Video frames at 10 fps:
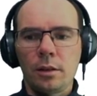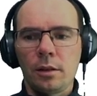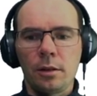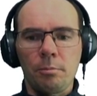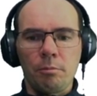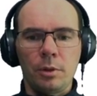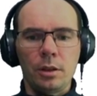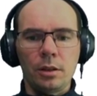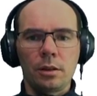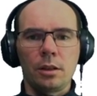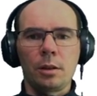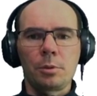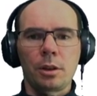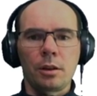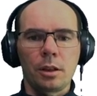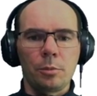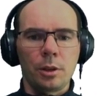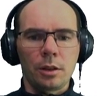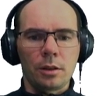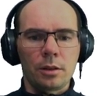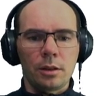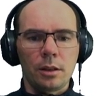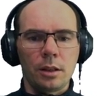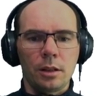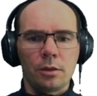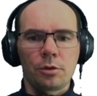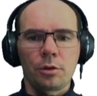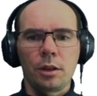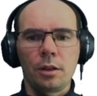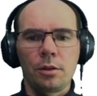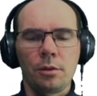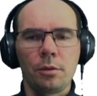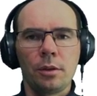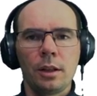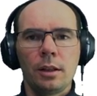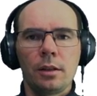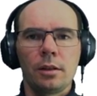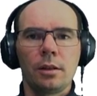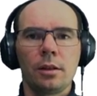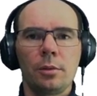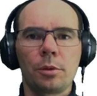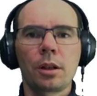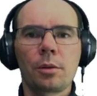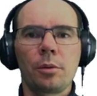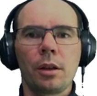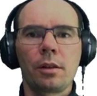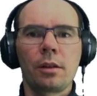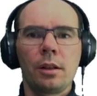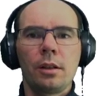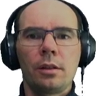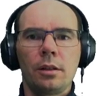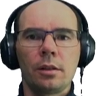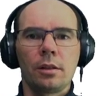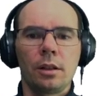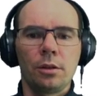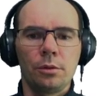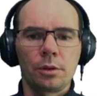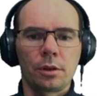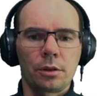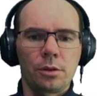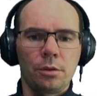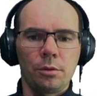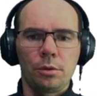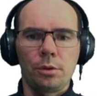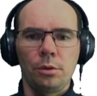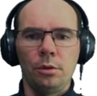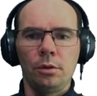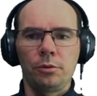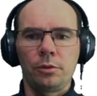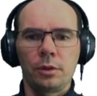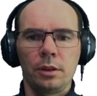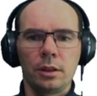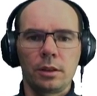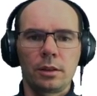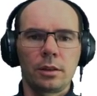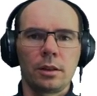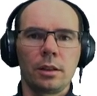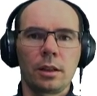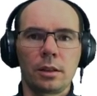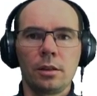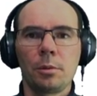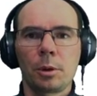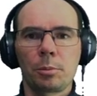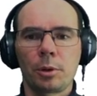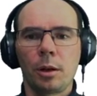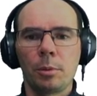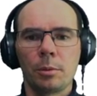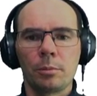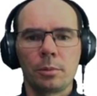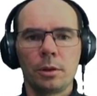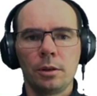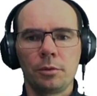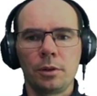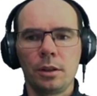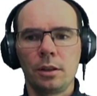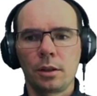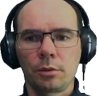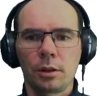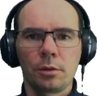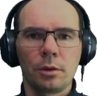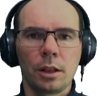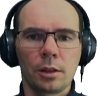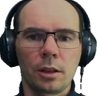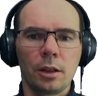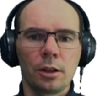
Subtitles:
this is an object that we can study and try to work with in order to solve this economic problem of the discrete good allocation.